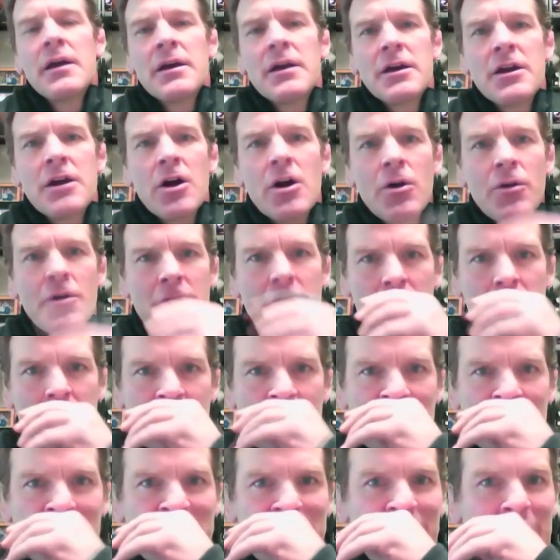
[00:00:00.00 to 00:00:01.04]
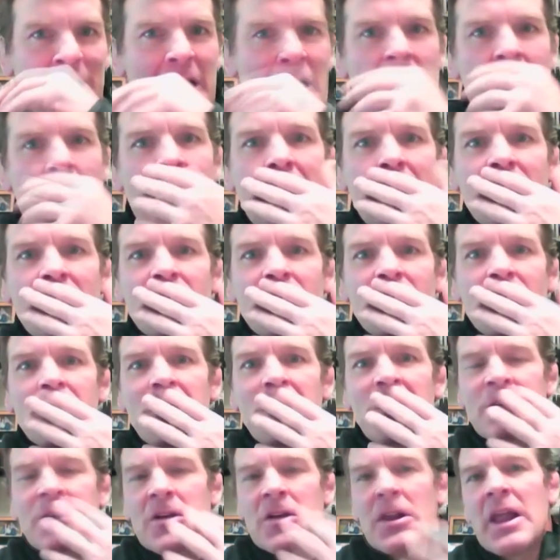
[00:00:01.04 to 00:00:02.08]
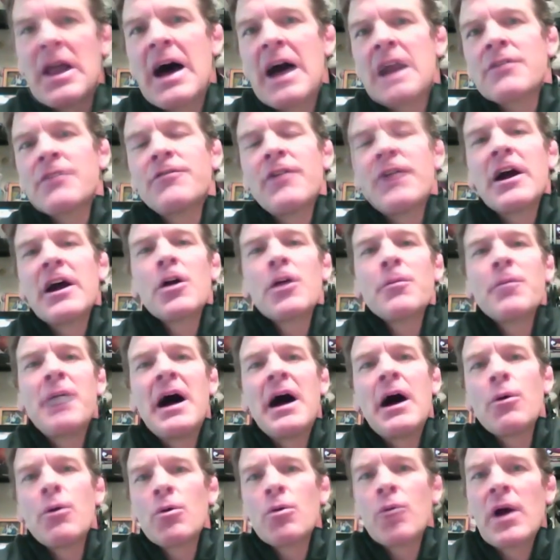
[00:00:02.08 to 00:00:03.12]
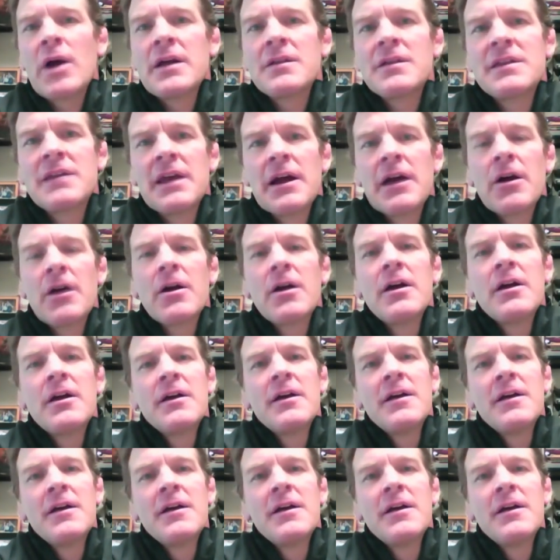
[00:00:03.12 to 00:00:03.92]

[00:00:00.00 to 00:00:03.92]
You know, there's a lot of firepower right there.